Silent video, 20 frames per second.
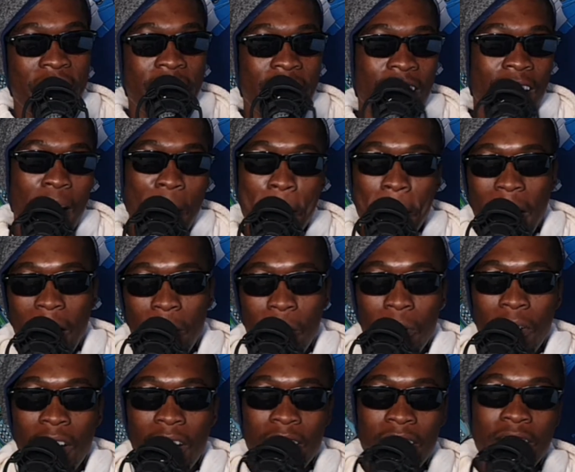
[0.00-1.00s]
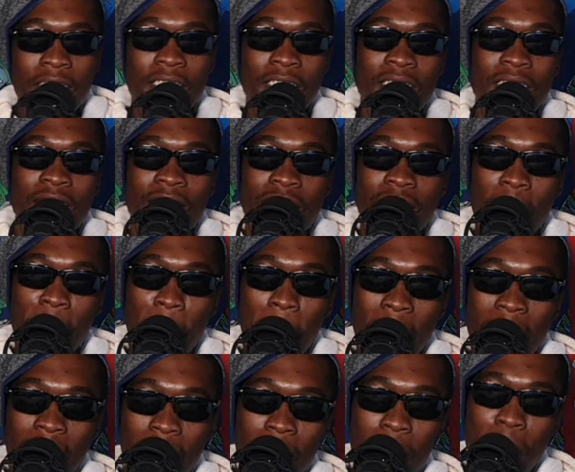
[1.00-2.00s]
Fikile Mbalula is the
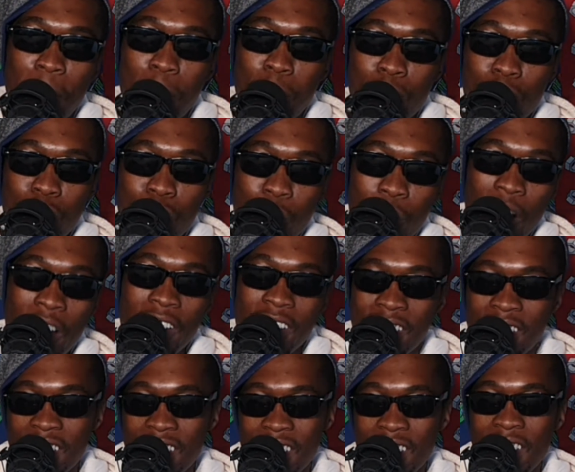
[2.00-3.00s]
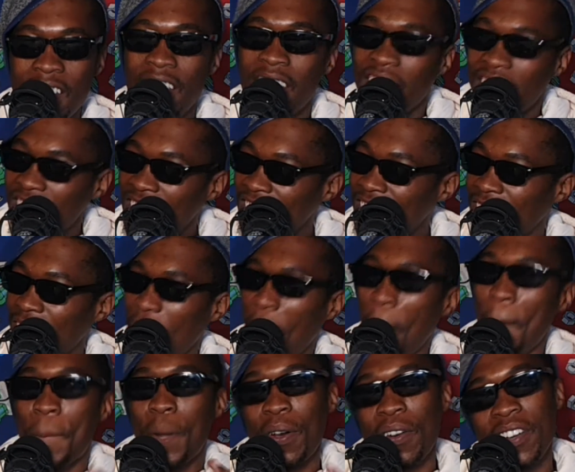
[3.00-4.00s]
black bourgeoisie in
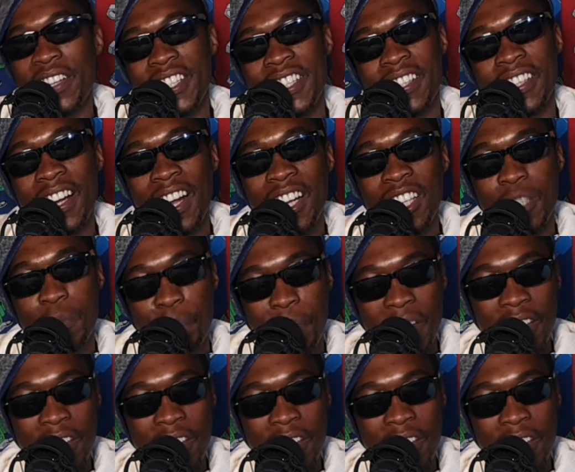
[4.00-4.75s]
the political